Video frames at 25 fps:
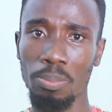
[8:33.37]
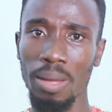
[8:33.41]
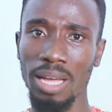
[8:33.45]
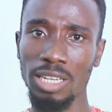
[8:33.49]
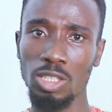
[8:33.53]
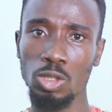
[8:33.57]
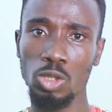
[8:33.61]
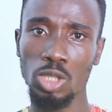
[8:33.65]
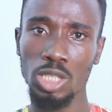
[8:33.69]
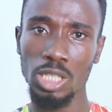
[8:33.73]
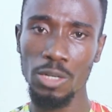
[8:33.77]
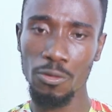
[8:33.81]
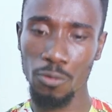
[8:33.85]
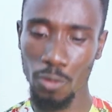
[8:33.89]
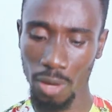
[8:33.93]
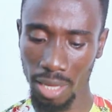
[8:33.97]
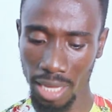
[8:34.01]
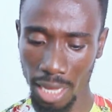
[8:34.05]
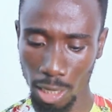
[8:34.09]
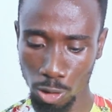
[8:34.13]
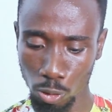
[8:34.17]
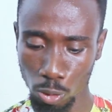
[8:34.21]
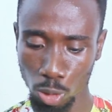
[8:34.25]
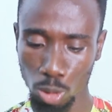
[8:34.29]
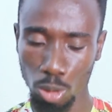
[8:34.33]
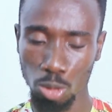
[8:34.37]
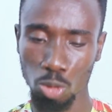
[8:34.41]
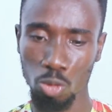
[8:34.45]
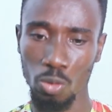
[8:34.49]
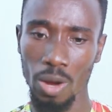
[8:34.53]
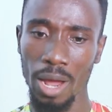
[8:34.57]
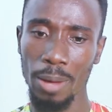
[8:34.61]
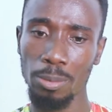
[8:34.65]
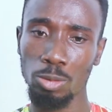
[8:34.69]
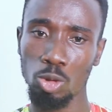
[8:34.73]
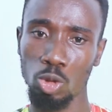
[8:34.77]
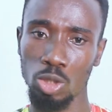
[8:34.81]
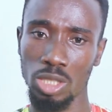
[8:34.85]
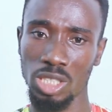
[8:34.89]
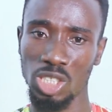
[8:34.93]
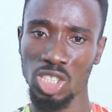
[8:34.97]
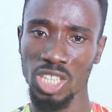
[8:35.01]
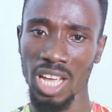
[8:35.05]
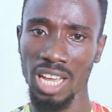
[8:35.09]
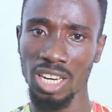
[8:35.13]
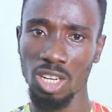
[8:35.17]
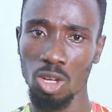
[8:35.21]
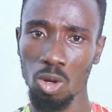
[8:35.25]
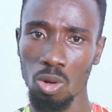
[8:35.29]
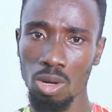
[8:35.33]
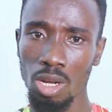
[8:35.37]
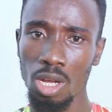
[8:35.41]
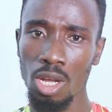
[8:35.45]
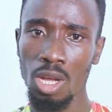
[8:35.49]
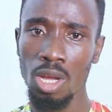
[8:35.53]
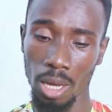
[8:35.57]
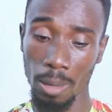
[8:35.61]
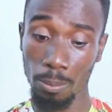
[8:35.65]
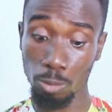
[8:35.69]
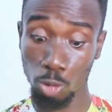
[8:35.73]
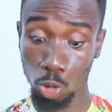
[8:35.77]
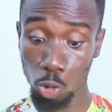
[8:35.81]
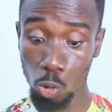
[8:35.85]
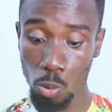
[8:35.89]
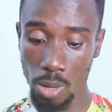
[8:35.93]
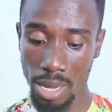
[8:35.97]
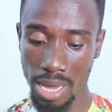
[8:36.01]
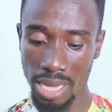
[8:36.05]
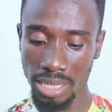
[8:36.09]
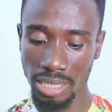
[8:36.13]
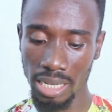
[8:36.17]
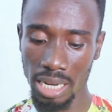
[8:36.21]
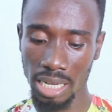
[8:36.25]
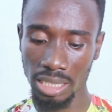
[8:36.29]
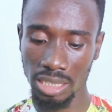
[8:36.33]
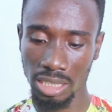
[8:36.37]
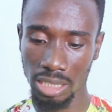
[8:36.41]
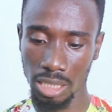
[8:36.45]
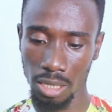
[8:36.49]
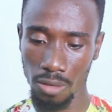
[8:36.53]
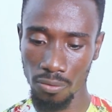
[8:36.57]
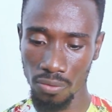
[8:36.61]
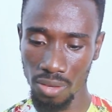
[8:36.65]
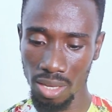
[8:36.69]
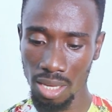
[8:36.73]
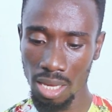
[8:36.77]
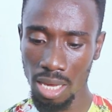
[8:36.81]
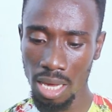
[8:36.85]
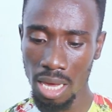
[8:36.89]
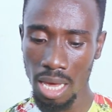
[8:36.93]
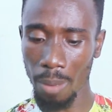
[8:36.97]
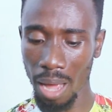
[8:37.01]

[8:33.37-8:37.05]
but you shouldn't forget to subscribe to the channel, um, two A J T V.